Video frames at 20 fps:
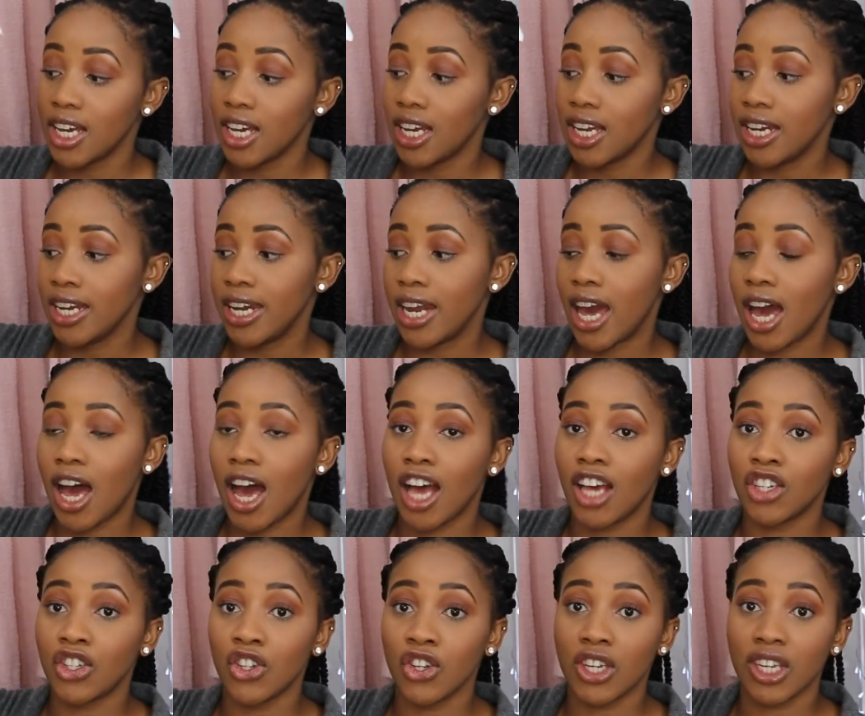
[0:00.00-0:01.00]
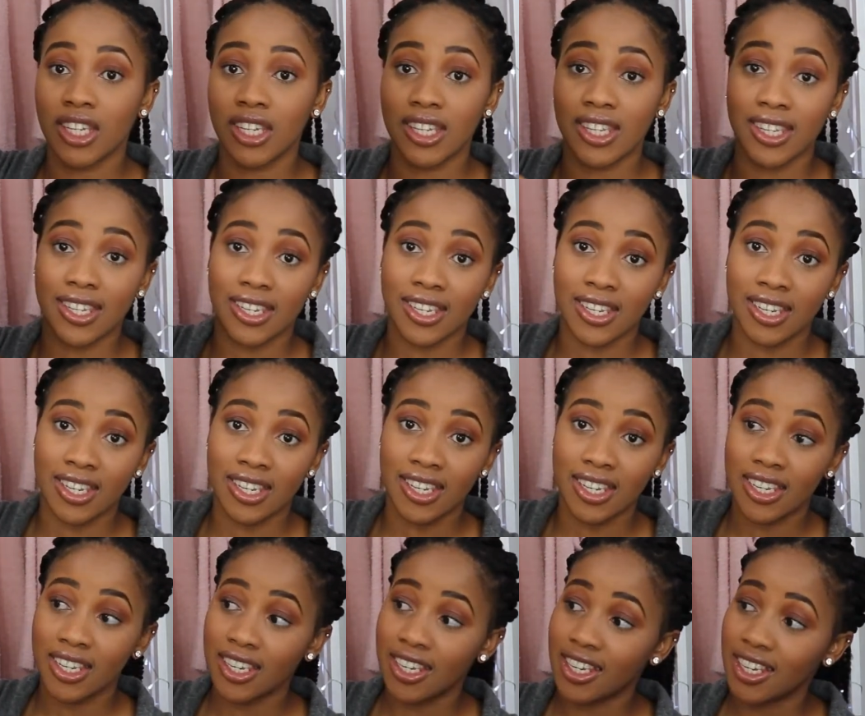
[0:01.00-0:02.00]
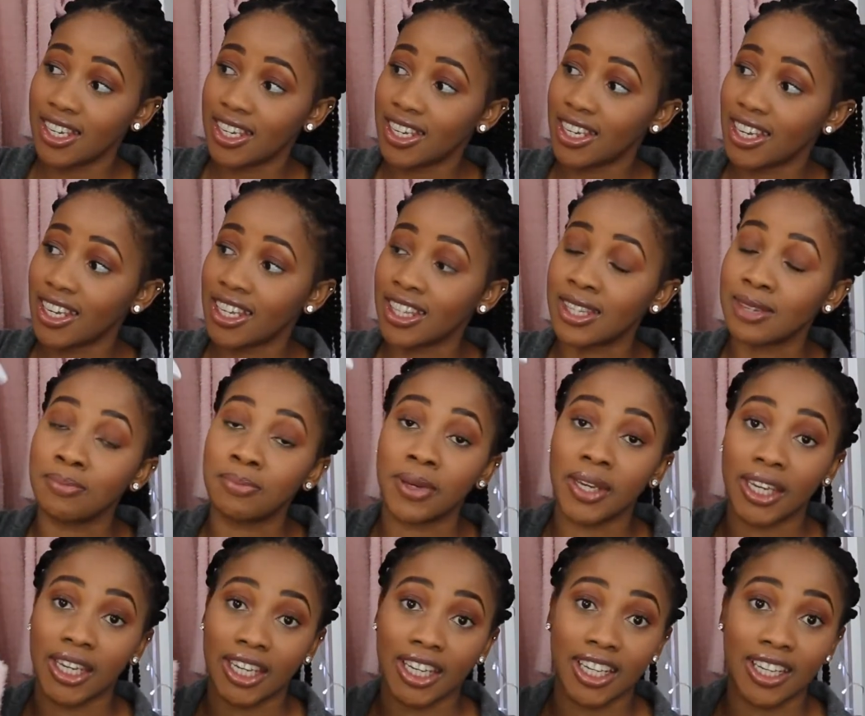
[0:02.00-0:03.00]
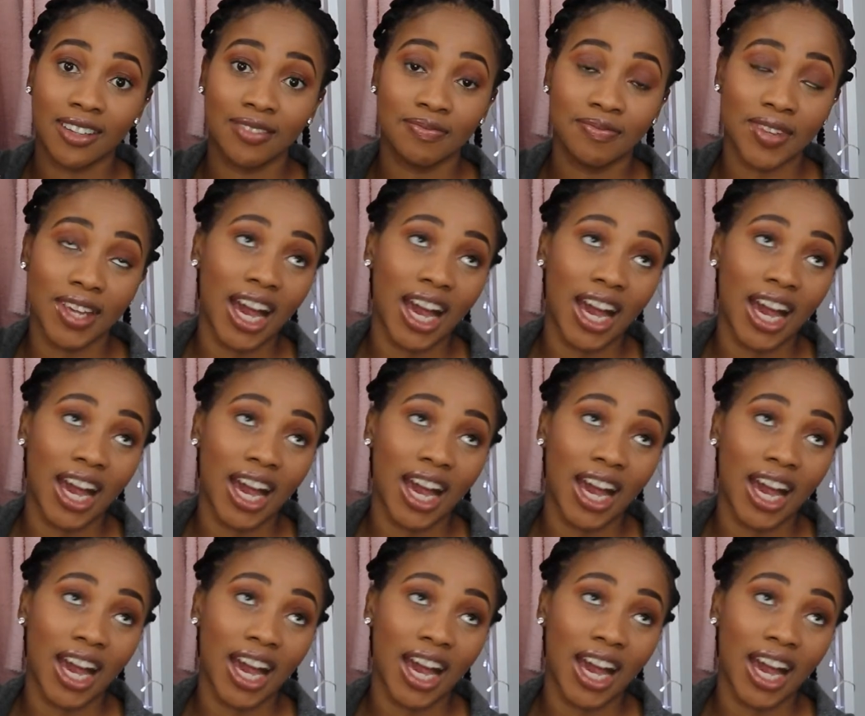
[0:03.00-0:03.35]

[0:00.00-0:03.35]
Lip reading: Now, as you can see, it's big,